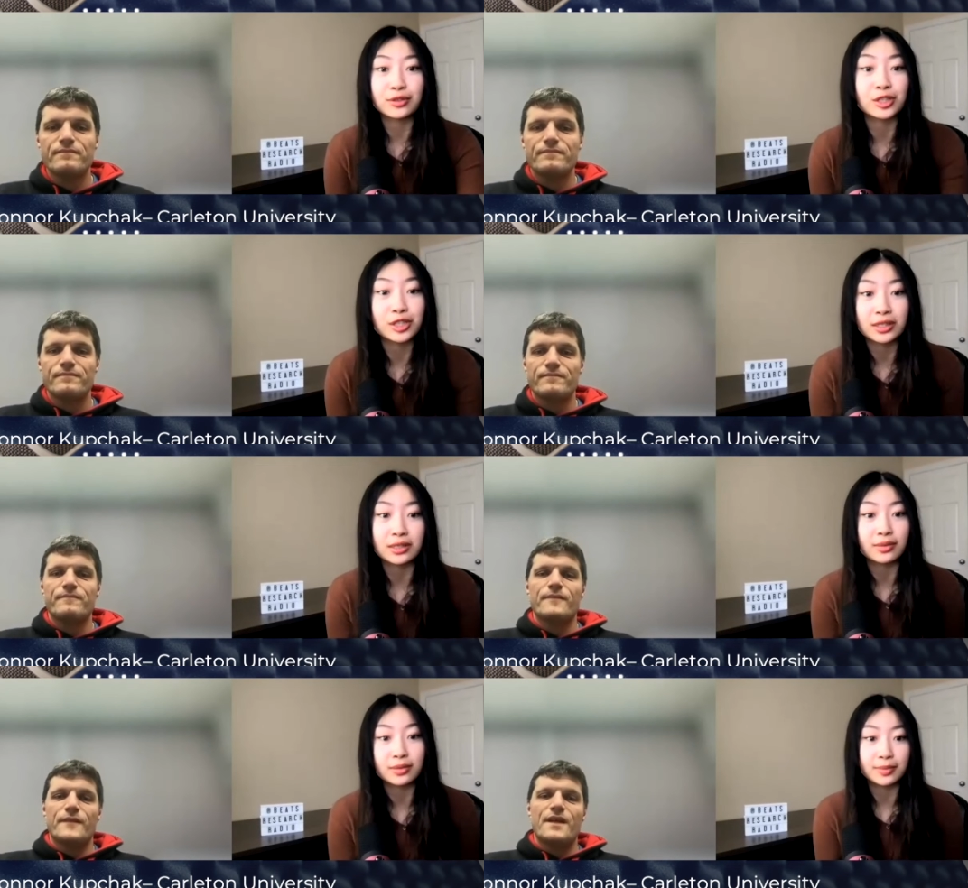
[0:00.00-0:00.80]
Speaker 1: were
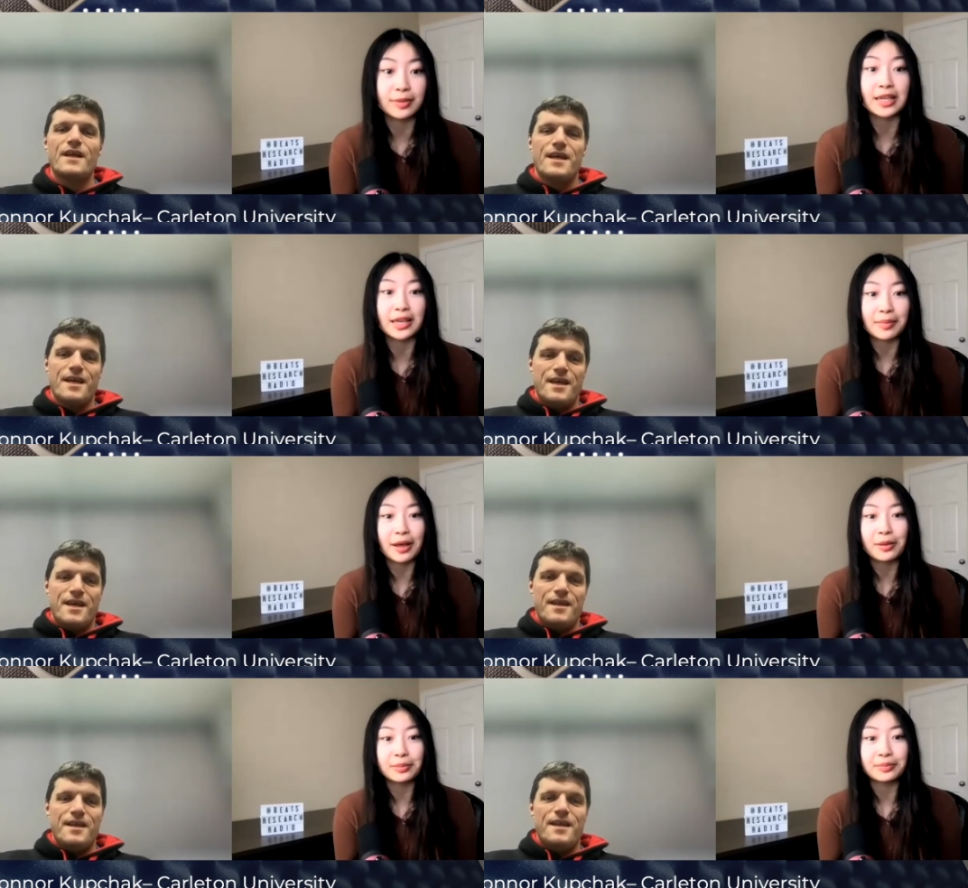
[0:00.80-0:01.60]
just speaking
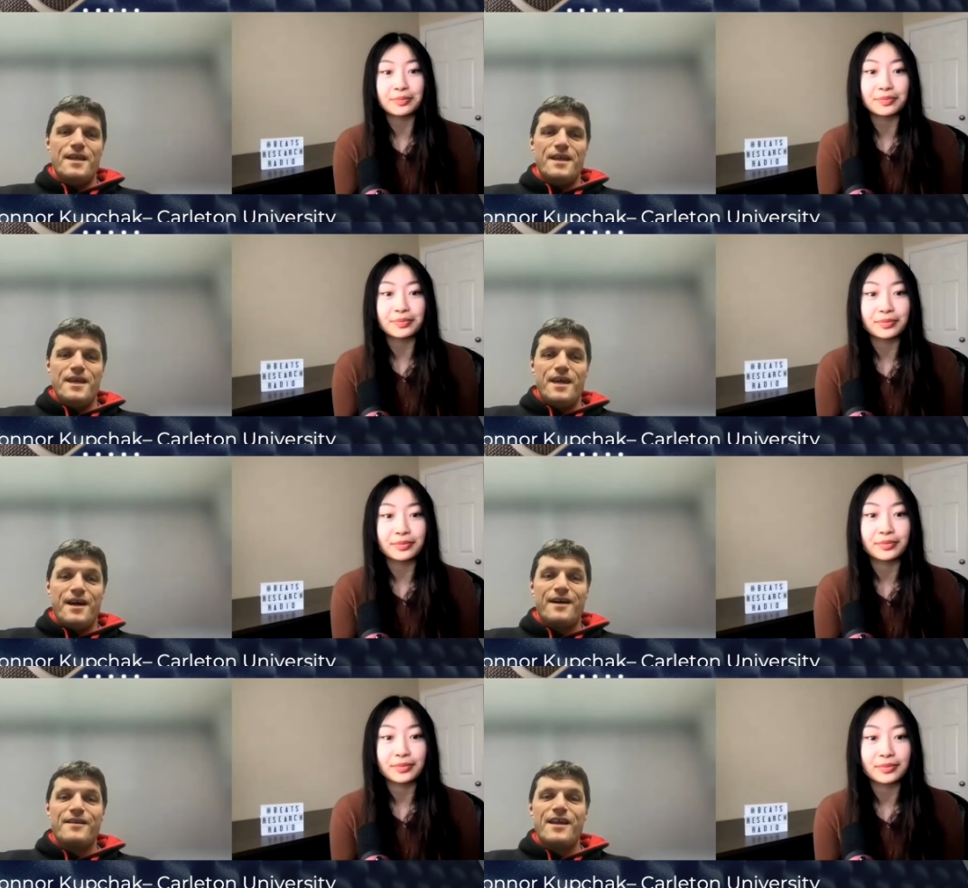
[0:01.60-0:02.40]
about?
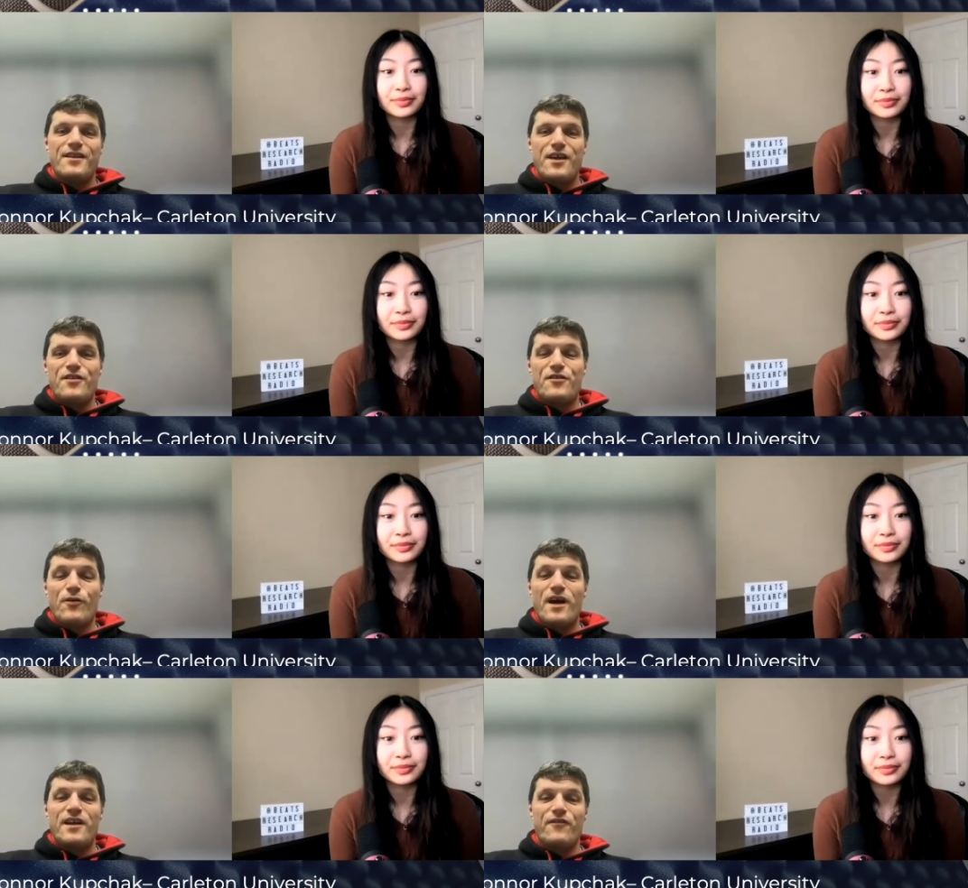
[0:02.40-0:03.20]
Speaker 2: Yeah. And, and so,
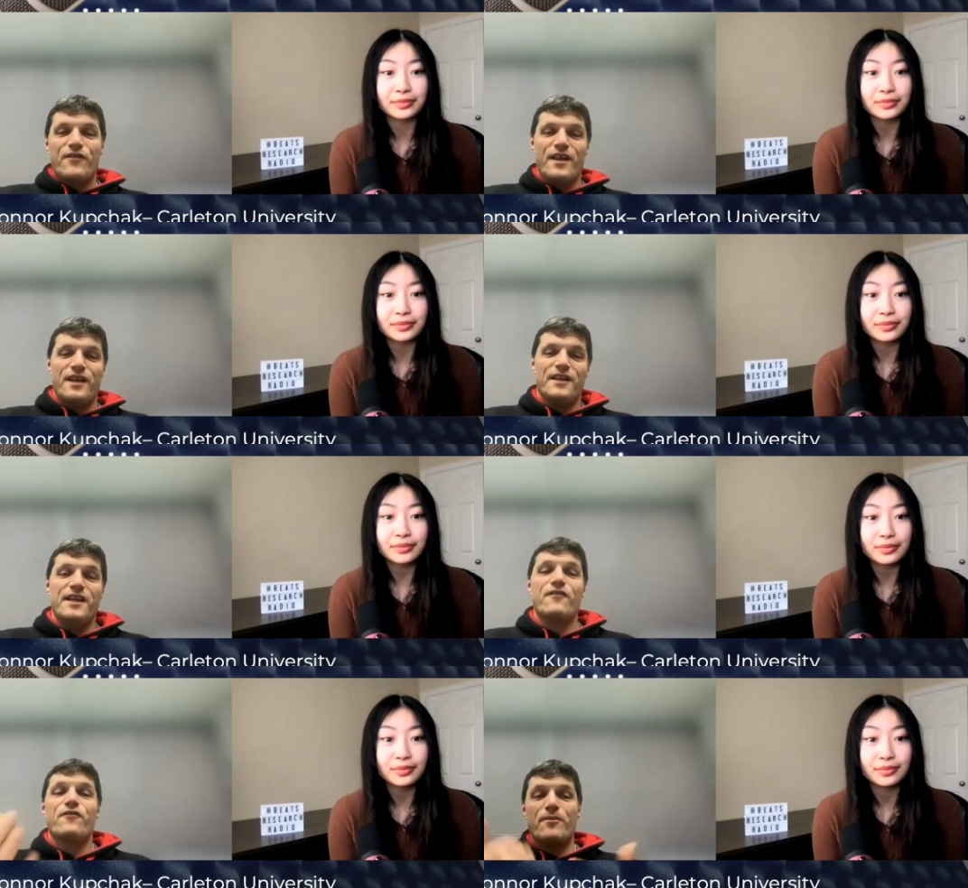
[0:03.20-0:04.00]
kind of like
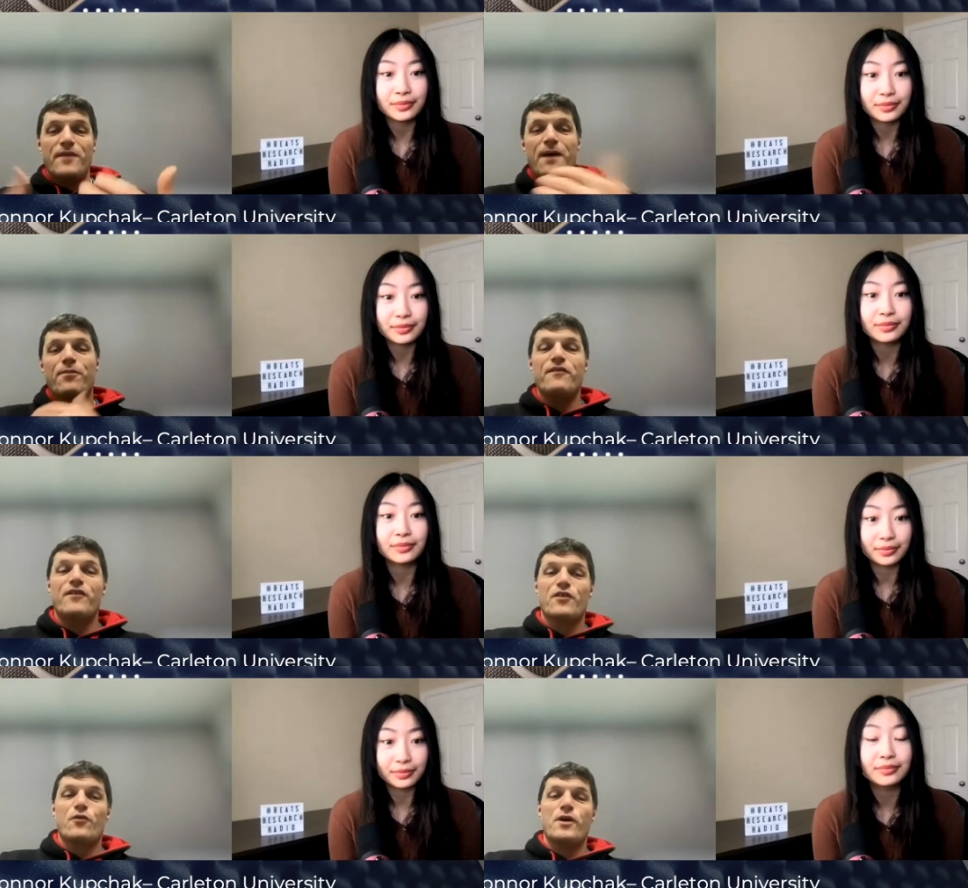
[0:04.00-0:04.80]
leading from that
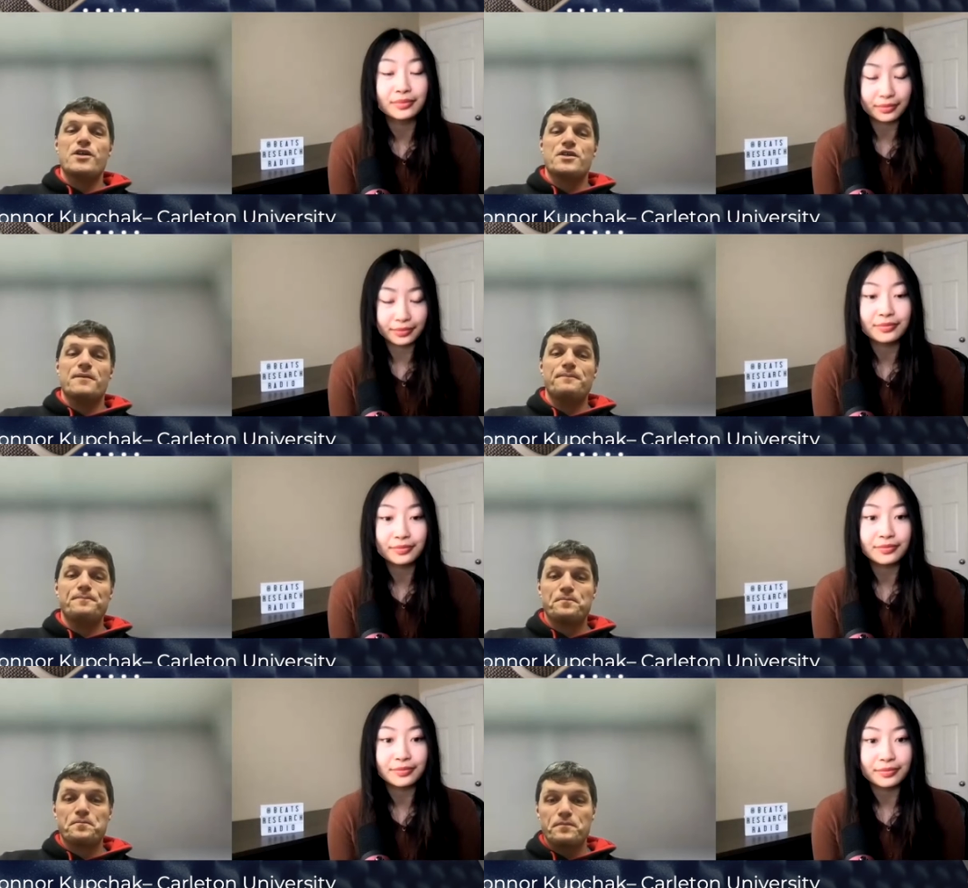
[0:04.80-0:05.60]
previous question,
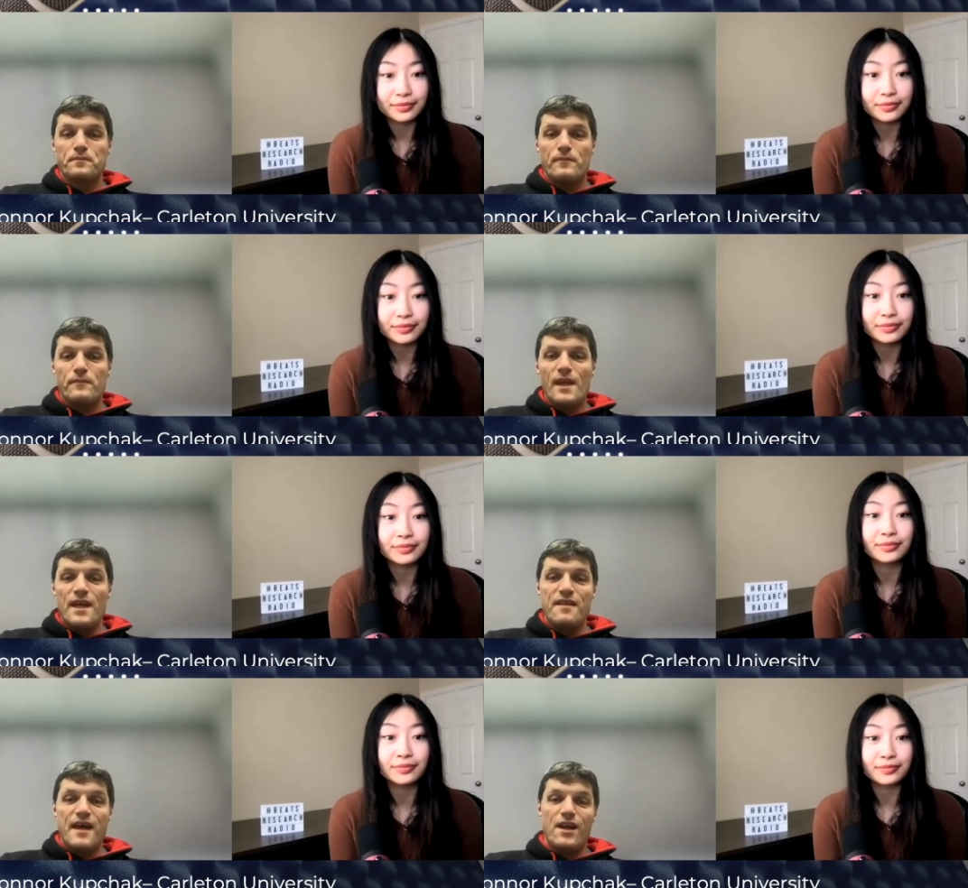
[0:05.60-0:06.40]

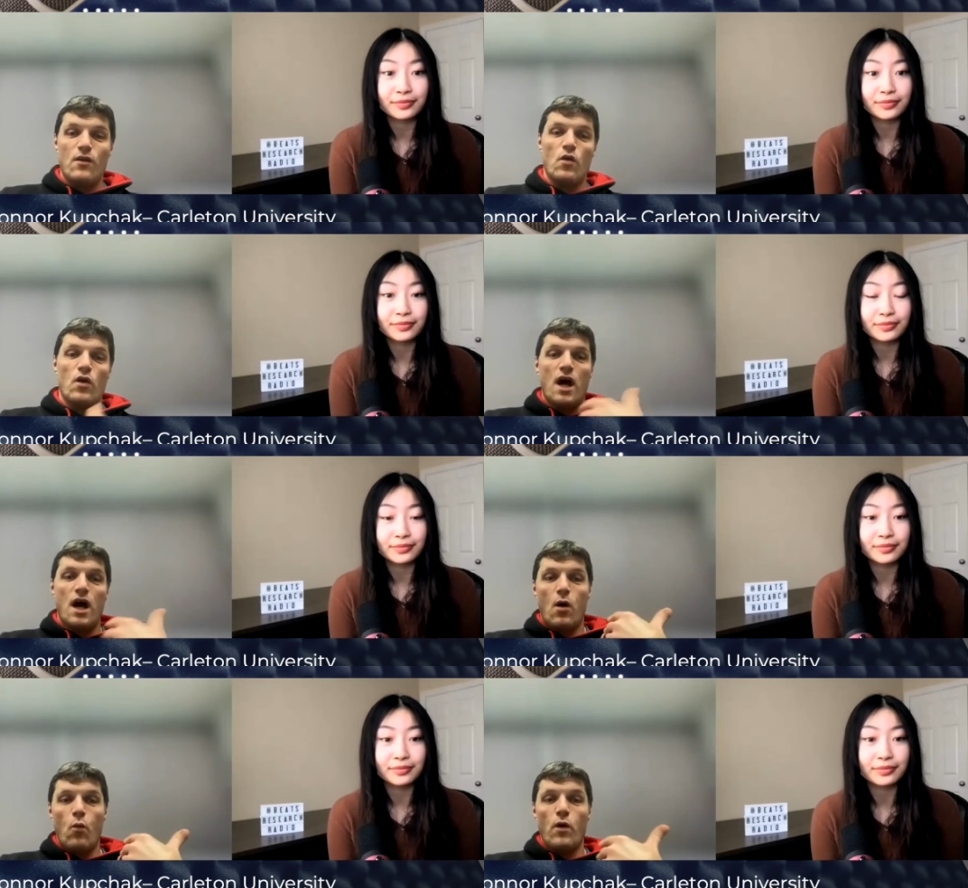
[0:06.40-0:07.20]
is that
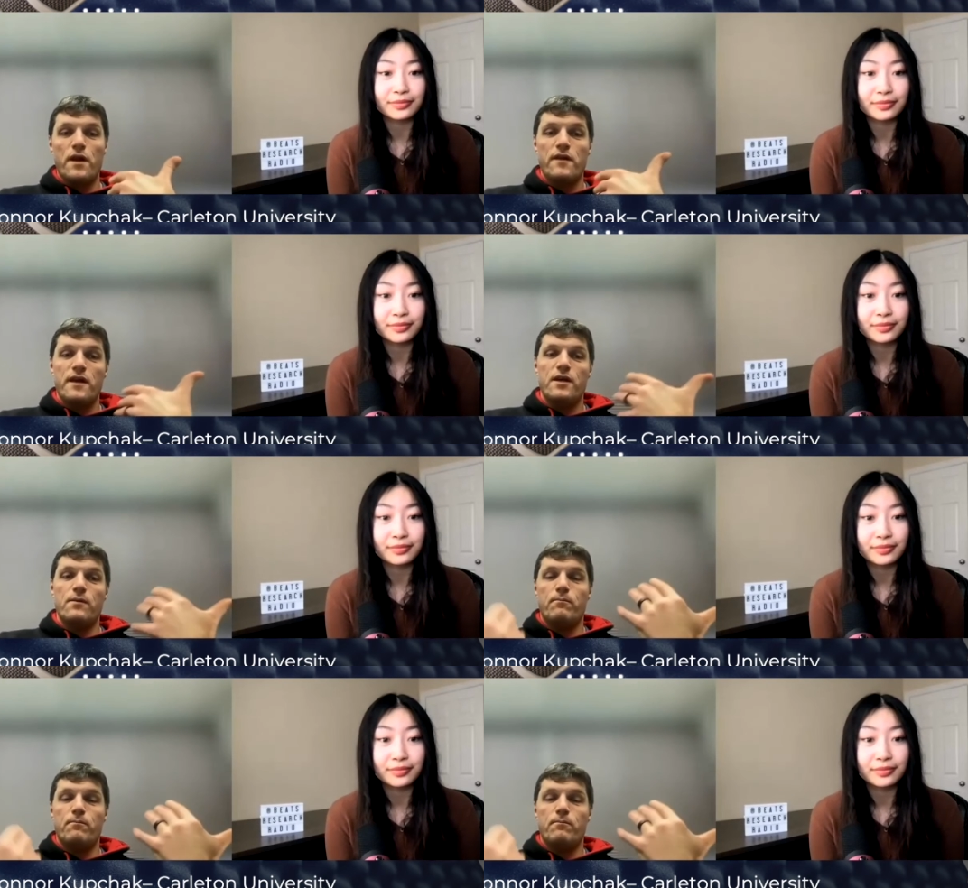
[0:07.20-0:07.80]
one of the